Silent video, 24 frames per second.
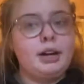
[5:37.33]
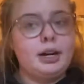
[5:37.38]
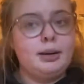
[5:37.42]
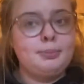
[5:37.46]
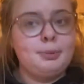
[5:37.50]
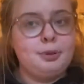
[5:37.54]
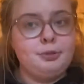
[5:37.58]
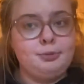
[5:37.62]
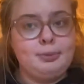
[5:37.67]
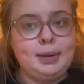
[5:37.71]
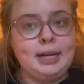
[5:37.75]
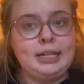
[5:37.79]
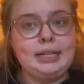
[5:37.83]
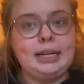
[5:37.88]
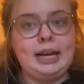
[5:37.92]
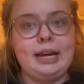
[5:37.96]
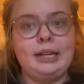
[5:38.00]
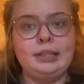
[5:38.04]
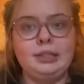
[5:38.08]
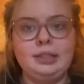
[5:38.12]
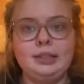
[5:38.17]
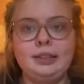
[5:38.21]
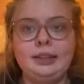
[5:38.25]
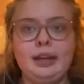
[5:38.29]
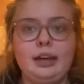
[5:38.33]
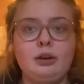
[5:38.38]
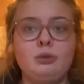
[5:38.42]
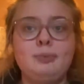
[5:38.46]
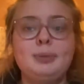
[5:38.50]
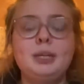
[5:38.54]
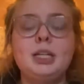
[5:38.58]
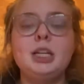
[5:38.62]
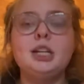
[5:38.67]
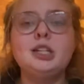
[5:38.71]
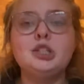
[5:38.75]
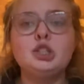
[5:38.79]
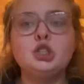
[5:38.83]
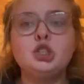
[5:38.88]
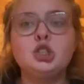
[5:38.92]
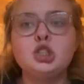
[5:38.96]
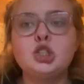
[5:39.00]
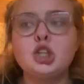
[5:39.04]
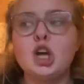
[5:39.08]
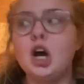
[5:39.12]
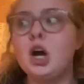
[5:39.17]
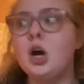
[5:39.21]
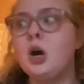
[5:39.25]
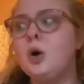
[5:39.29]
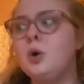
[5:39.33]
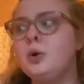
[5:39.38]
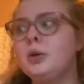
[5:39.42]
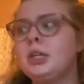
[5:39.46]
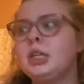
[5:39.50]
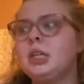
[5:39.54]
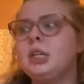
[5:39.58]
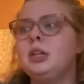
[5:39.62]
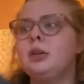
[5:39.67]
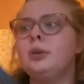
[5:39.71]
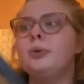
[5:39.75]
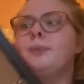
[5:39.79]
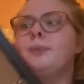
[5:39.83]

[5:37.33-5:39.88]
above my desk. That'll be so cute.